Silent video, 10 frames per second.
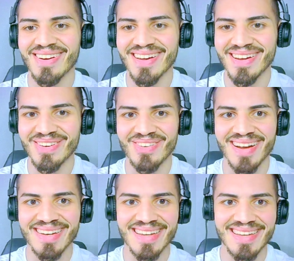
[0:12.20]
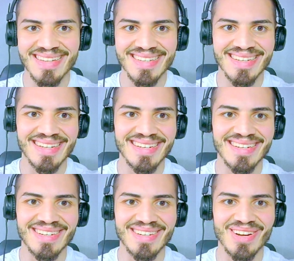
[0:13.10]
Ariana Grande
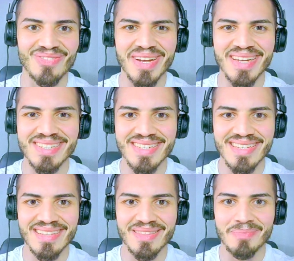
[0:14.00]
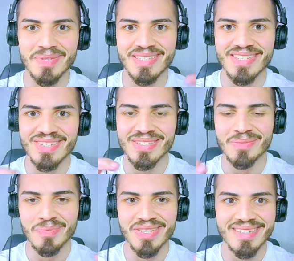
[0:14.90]
uh, arranging the
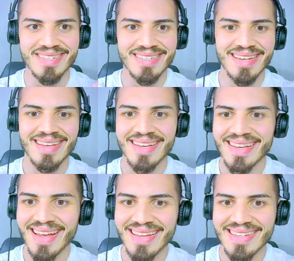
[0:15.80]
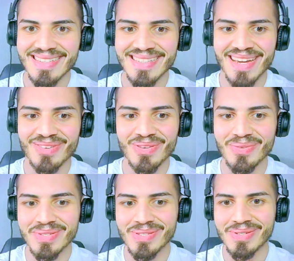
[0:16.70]
Positions Bridge. I guess I don't know
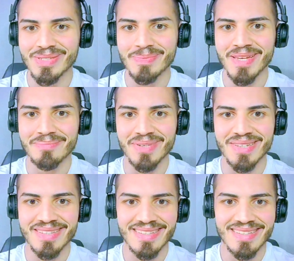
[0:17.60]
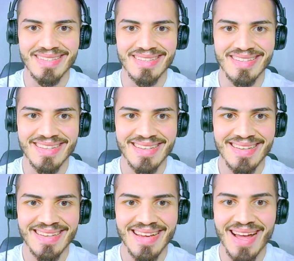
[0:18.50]
what to expect, but oh,
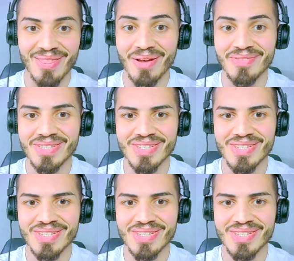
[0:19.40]
Wait, I love the